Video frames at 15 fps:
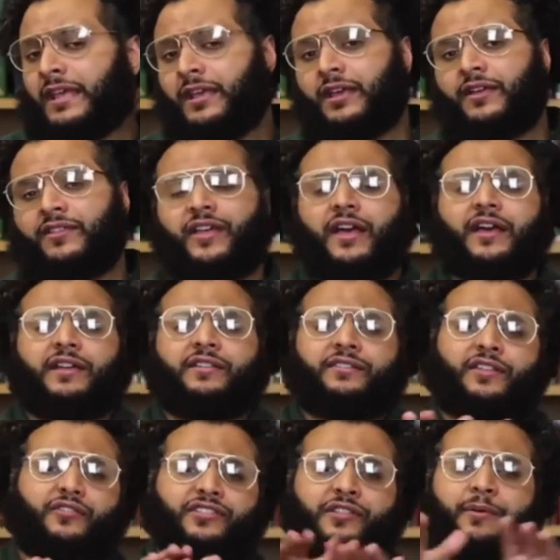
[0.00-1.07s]
that
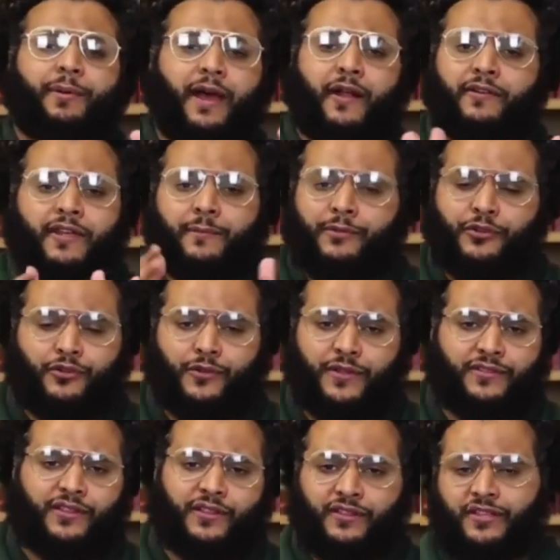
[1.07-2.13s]
there is a barrier
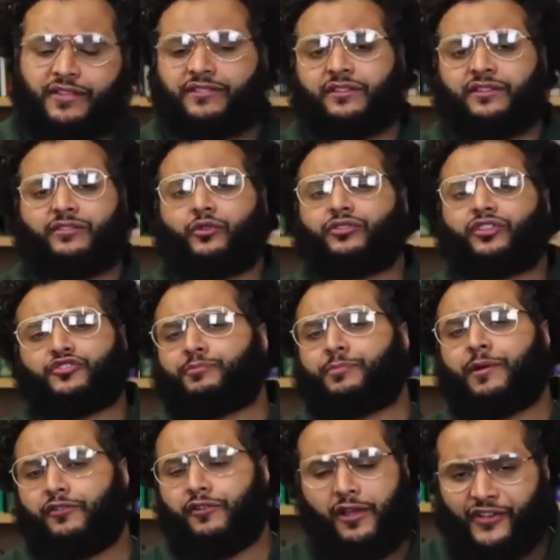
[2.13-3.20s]
between. The, he's, no such
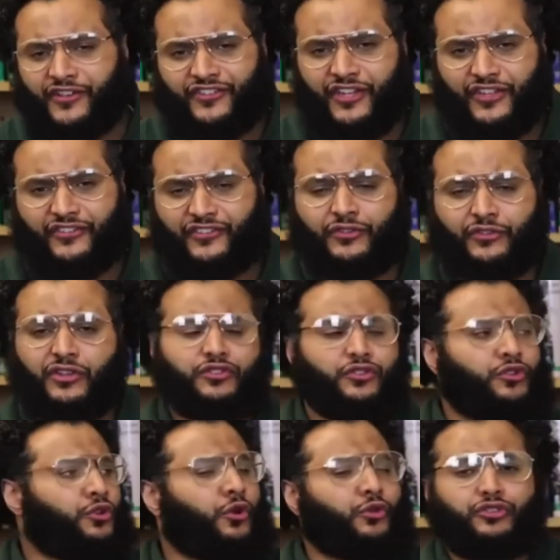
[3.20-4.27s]
barrier exists. He said you
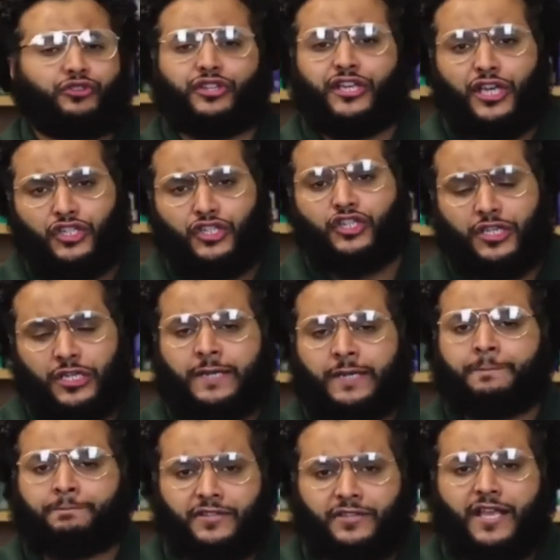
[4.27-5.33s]
can go to the kitchen.
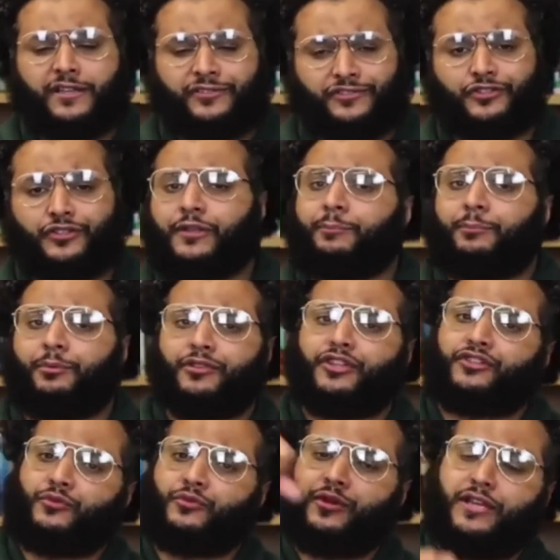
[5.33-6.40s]
Yes, you can put the
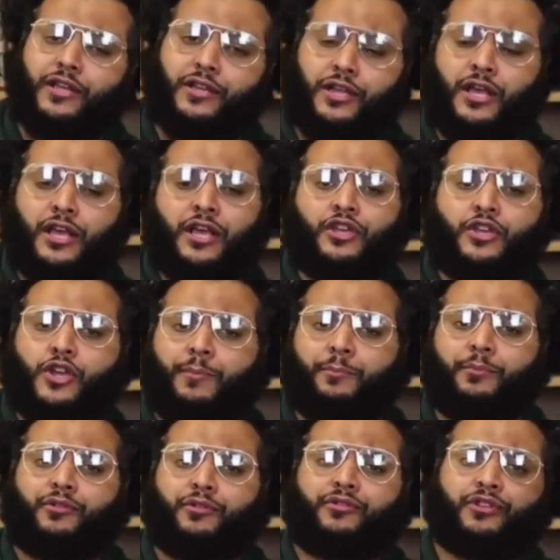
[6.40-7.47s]
sweet, uh, you can
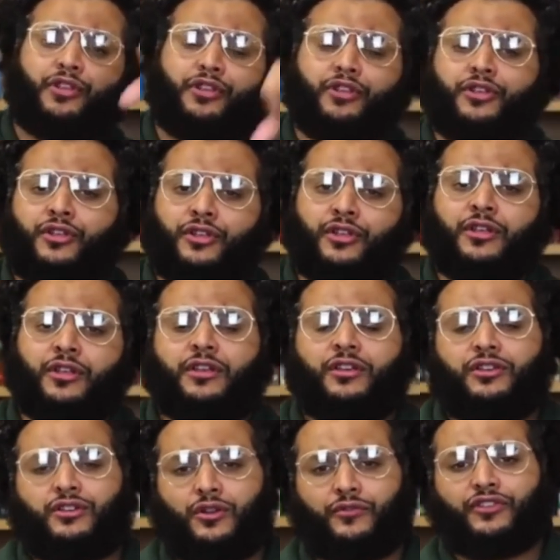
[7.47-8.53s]
put the, uh,
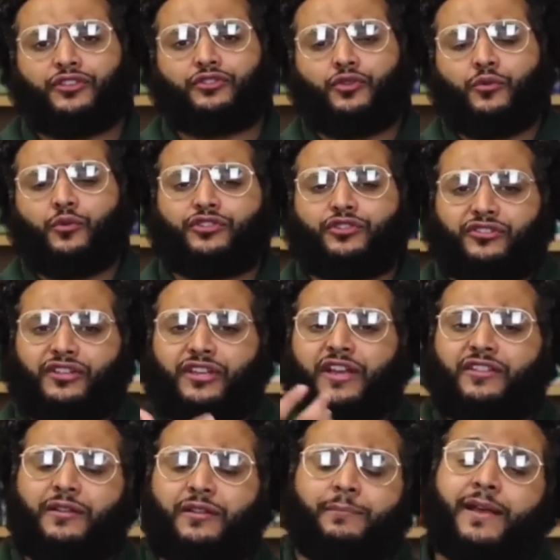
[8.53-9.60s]
you know these two waters
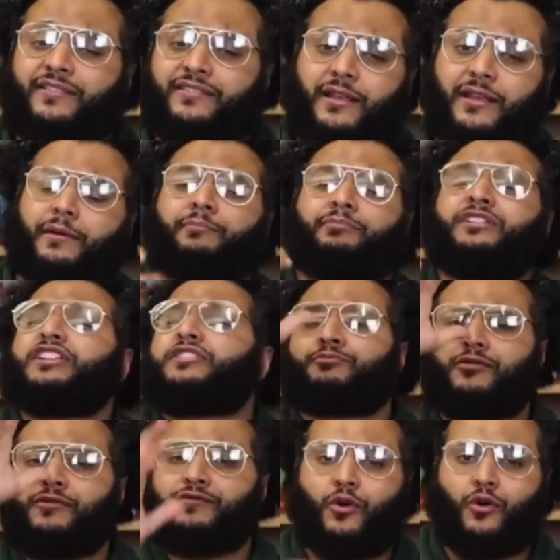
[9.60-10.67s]
together and mix them and
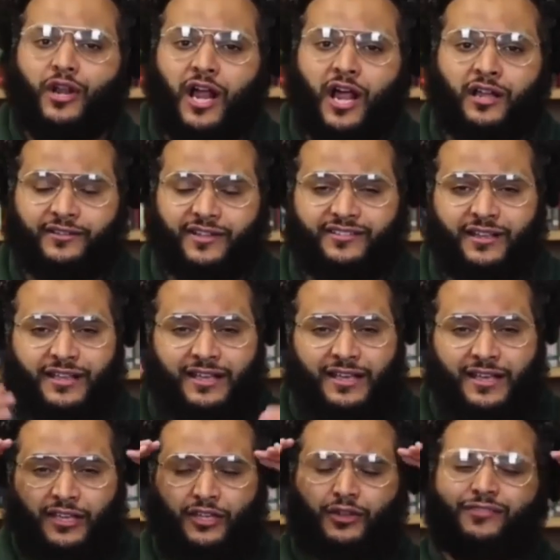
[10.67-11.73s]
disprove the Quran. That's a,
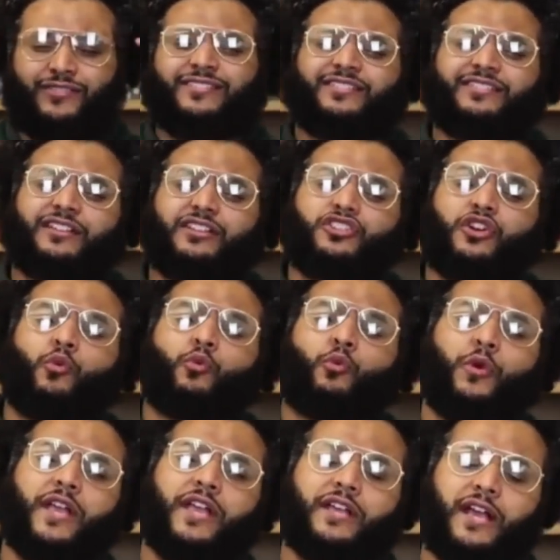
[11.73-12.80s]
you know this is such a
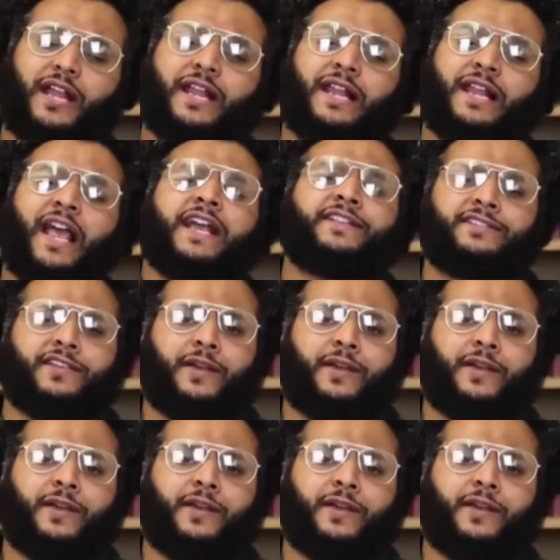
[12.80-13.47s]
weak and lazy